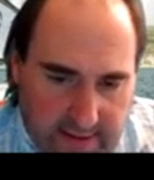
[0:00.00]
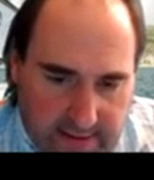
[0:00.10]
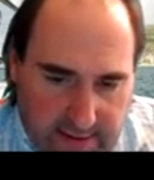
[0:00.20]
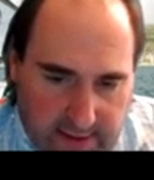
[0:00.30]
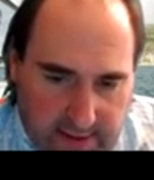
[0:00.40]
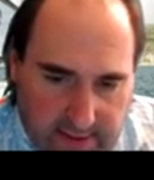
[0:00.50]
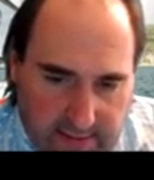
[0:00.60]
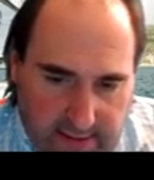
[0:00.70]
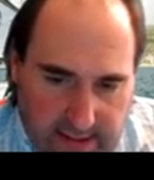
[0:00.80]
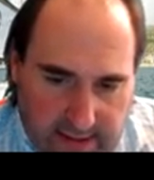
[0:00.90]

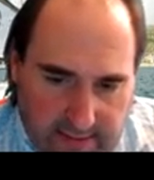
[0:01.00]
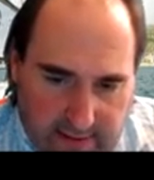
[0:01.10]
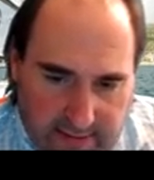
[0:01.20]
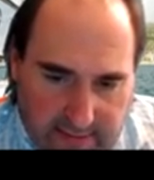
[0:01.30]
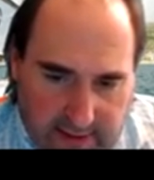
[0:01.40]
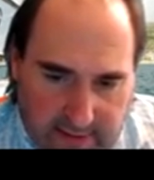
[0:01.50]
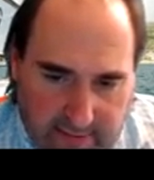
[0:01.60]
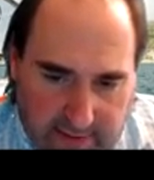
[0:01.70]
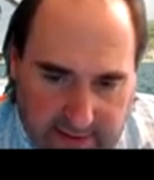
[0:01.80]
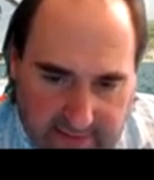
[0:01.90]
So because we got
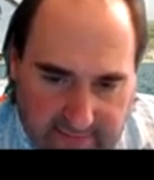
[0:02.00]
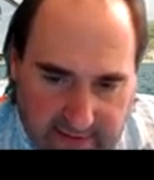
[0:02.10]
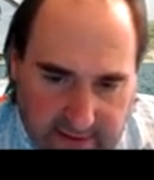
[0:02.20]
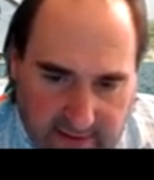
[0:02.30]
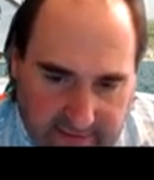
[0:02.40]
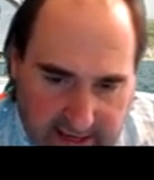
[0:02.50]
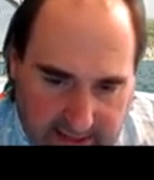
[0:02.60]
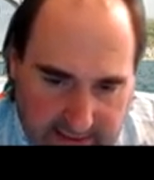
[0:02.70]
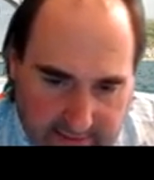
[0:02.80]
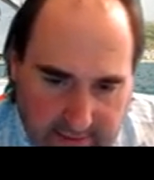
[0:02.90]
3 sig figs off of
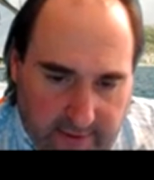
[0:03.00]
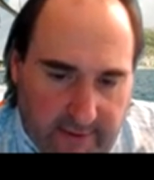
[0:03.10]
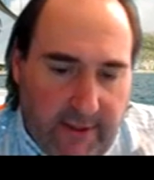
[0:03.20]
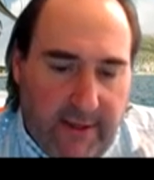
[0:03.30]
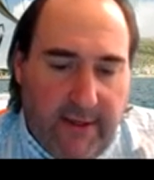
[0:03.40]
that number.